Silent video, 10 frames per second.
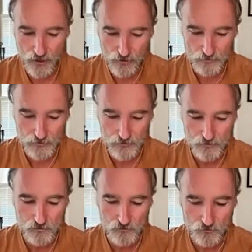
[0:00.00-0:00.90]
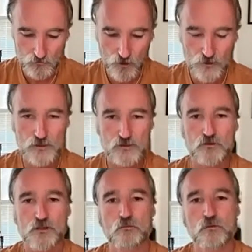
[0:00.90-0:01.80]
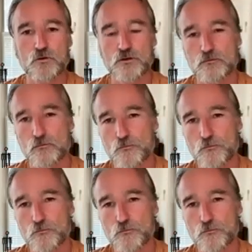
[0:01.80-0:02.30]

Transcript: That is what is really important.